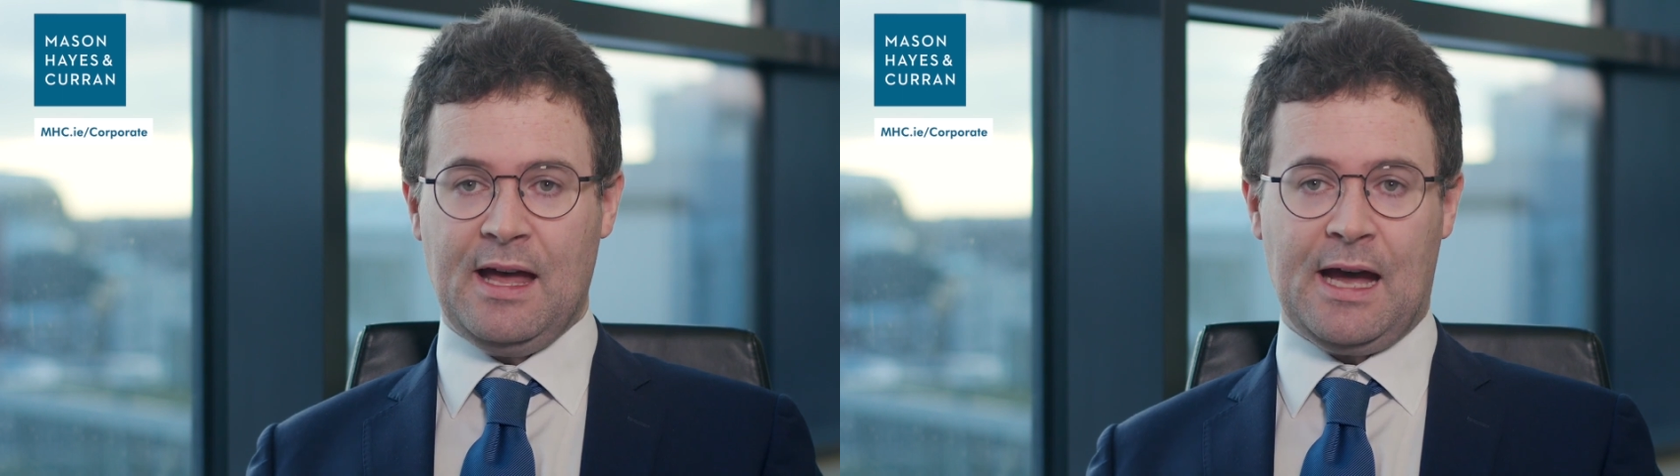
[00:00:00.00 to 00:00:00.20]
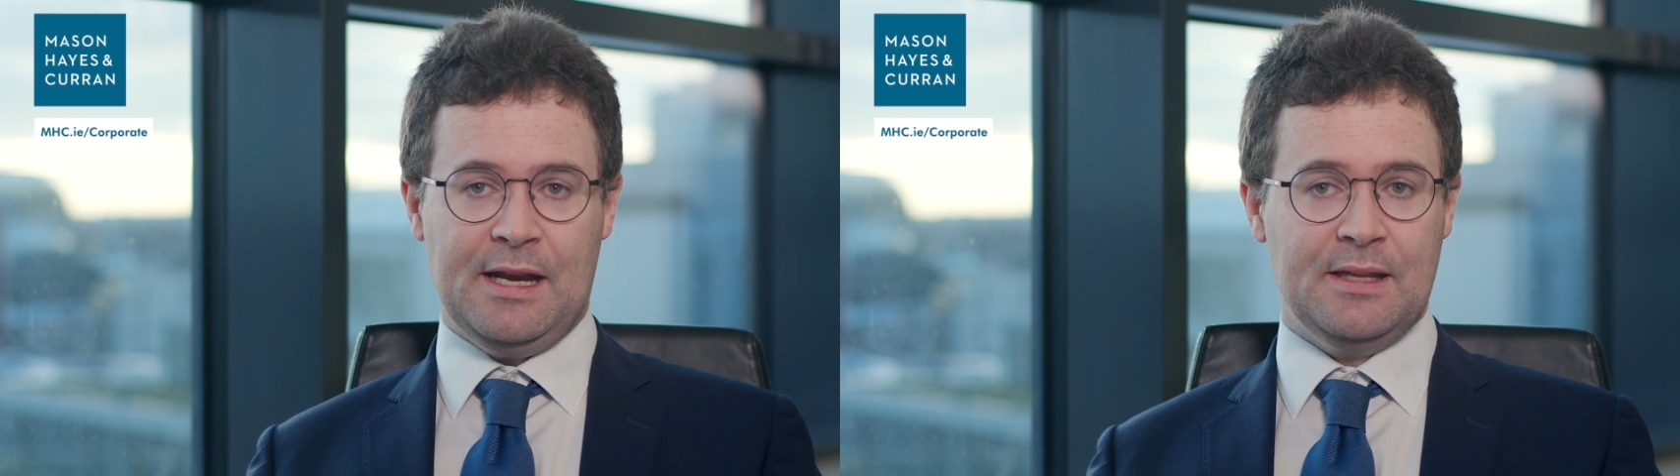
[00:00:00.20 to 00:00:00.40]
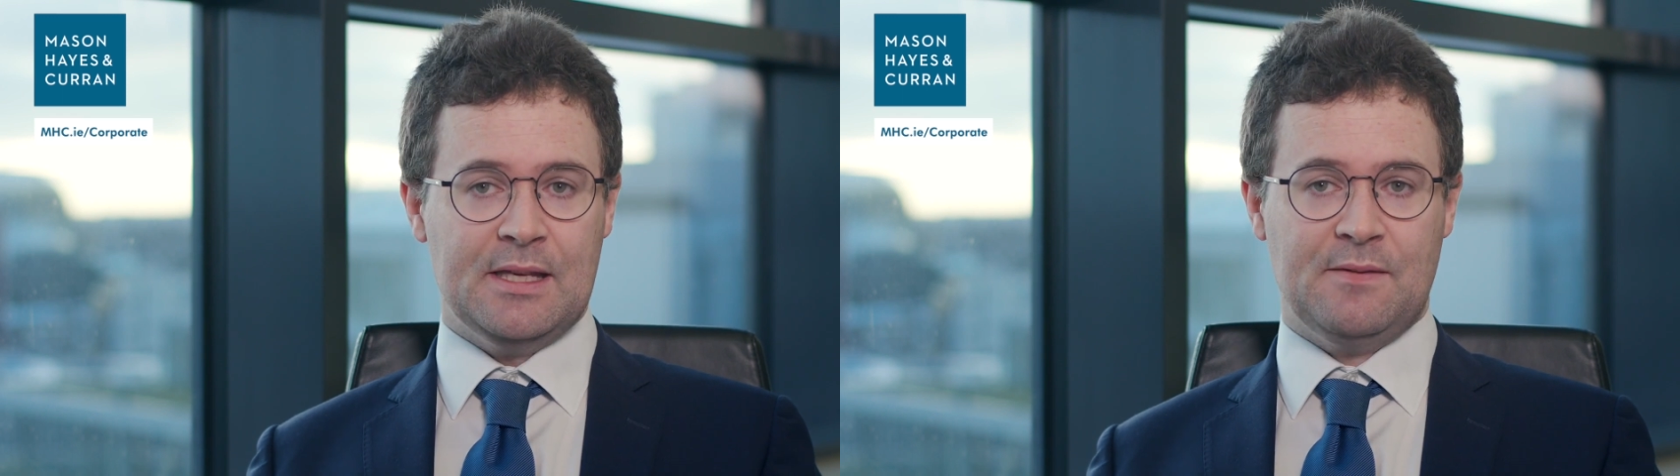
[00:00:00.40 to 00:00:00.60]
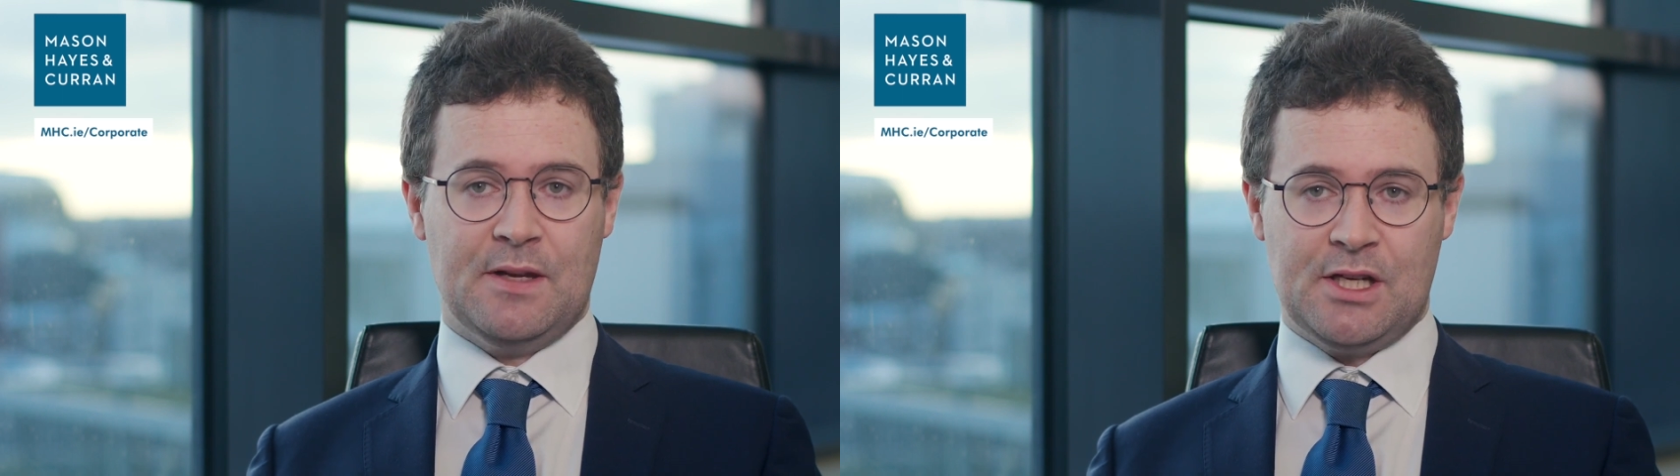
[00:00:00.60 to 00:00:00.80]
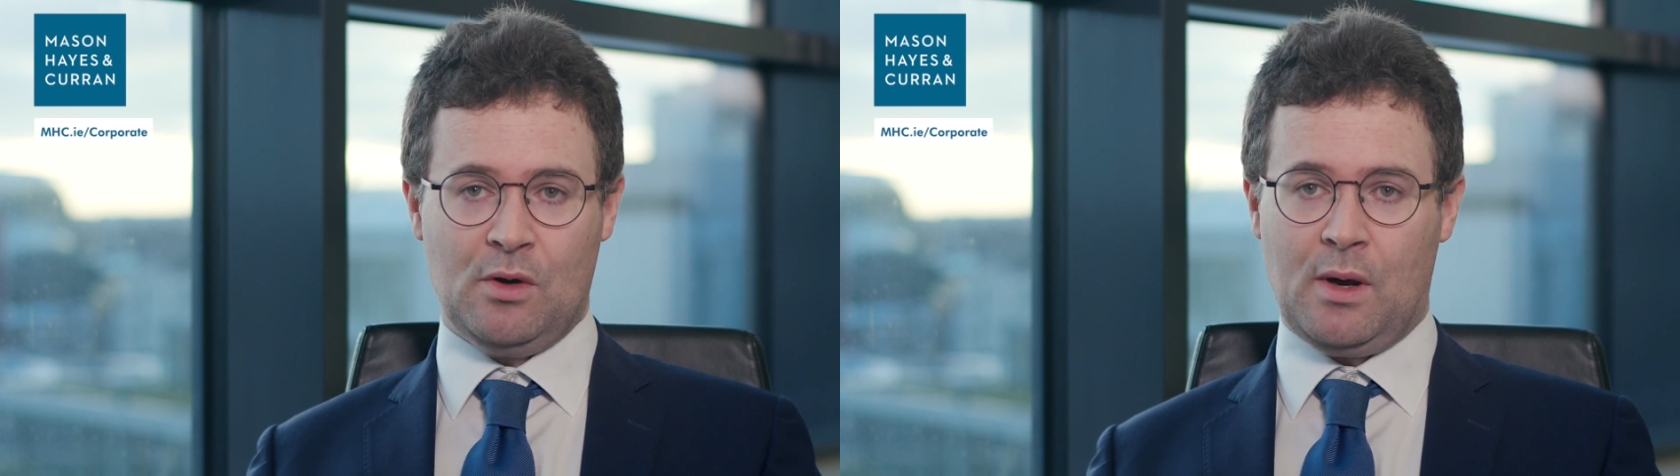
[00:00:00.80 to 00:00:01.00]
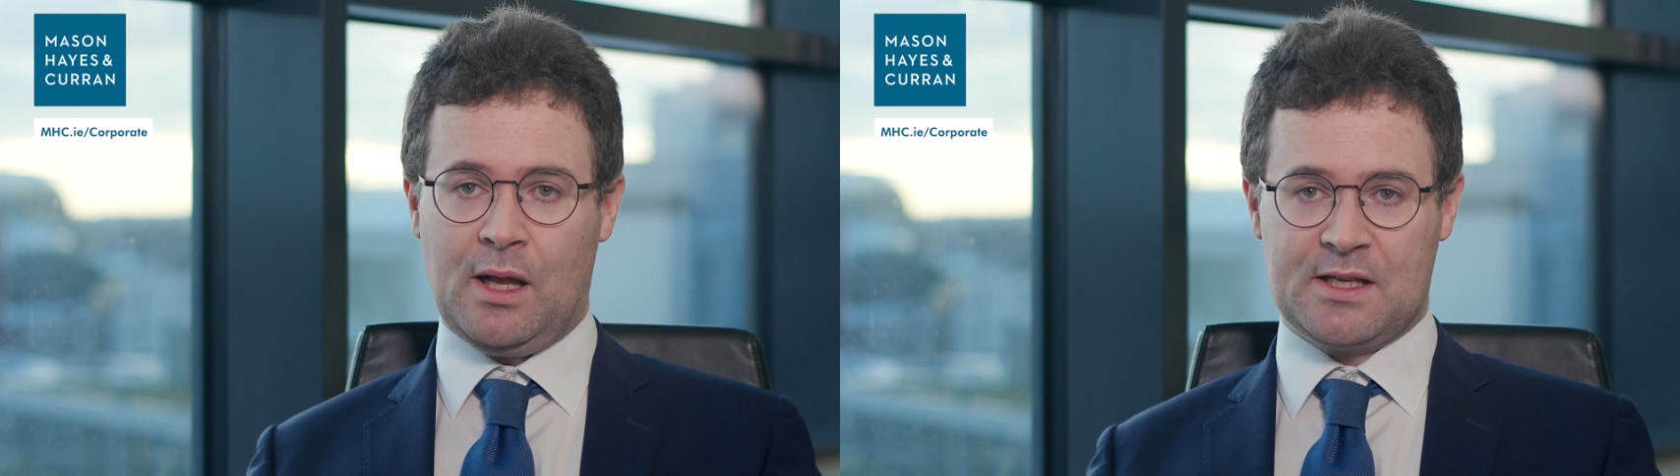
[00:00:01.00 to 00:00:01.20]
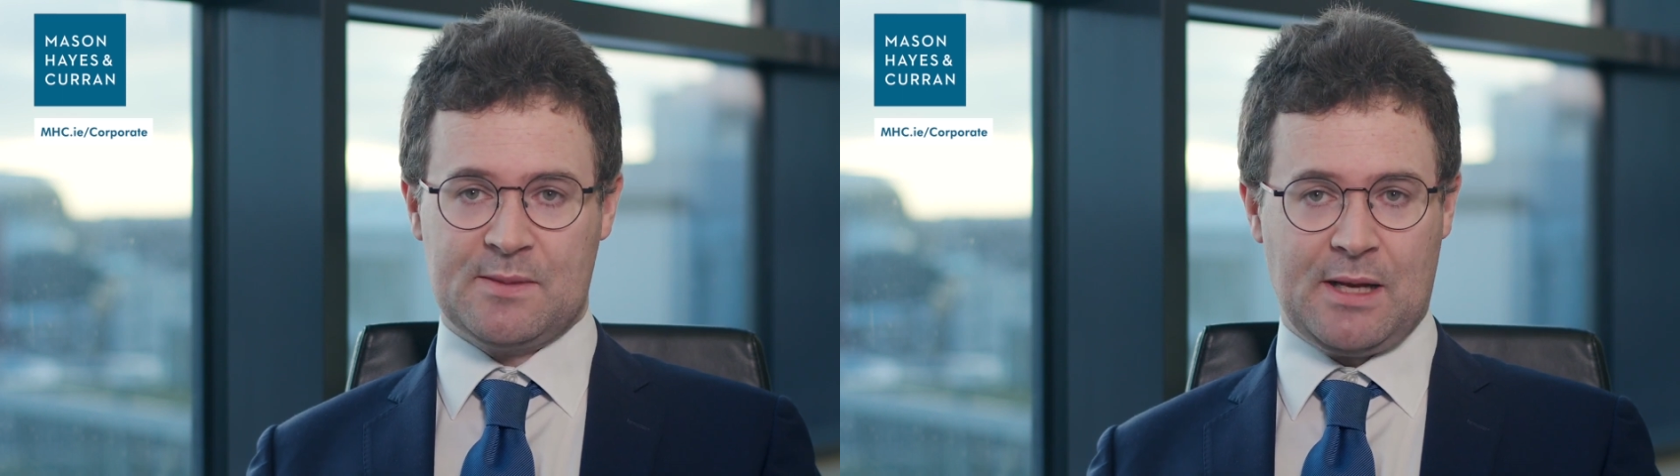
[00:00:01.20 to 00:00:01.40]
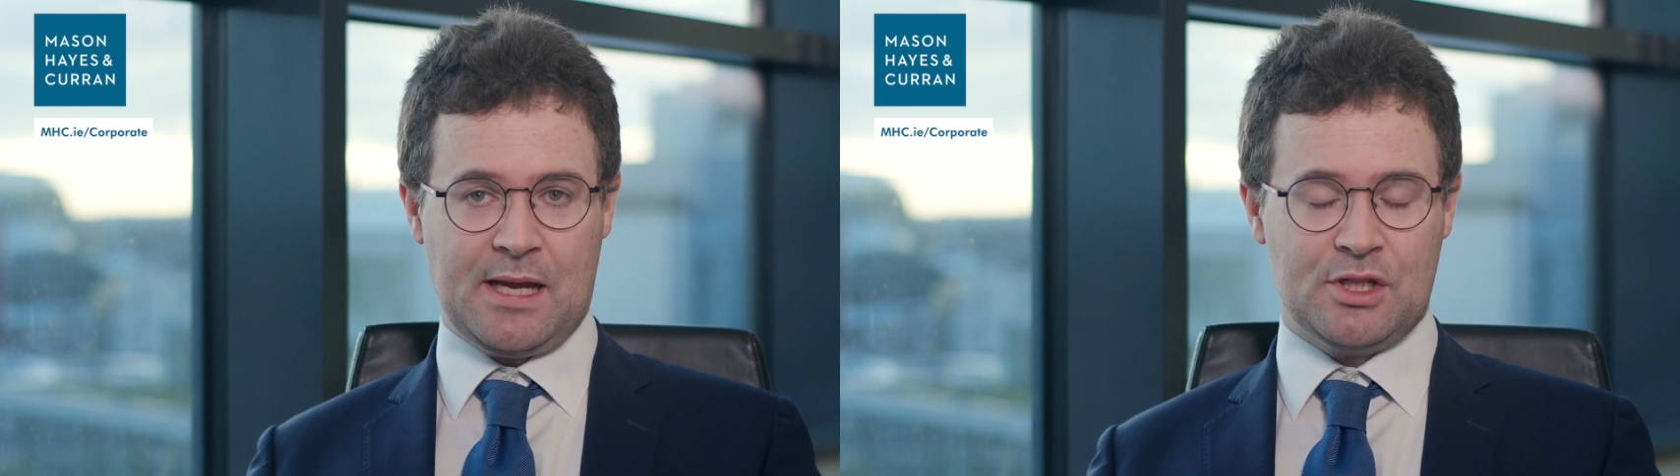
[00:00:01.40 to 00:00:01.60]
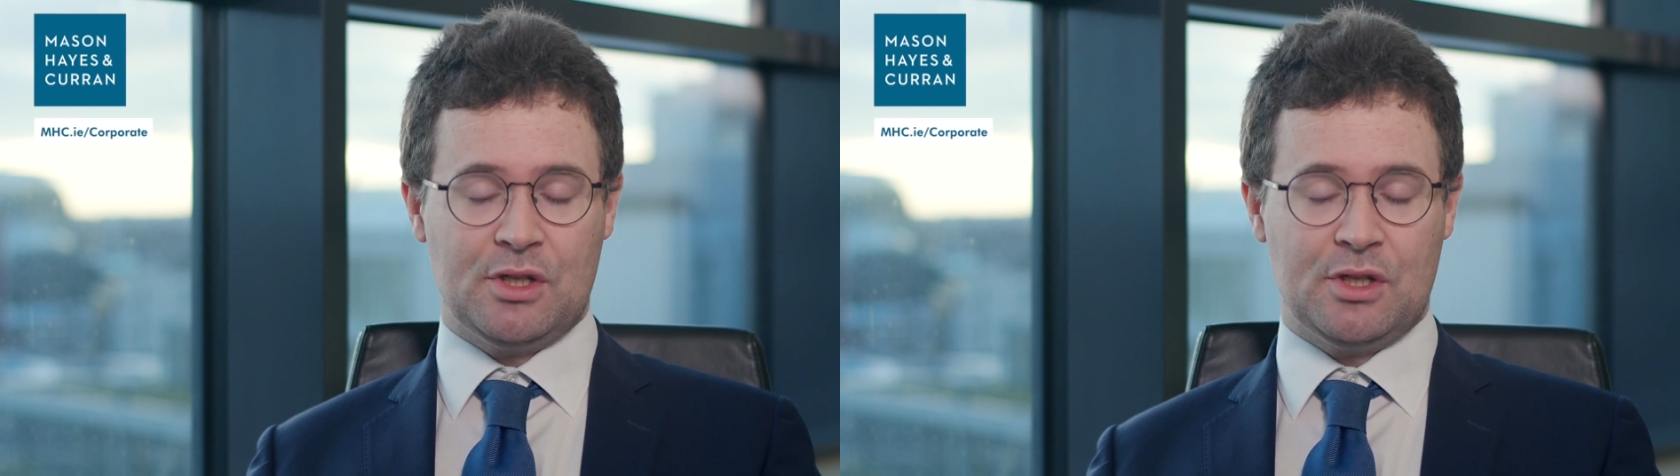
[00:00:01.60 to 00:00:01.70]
And in this video, I'll explain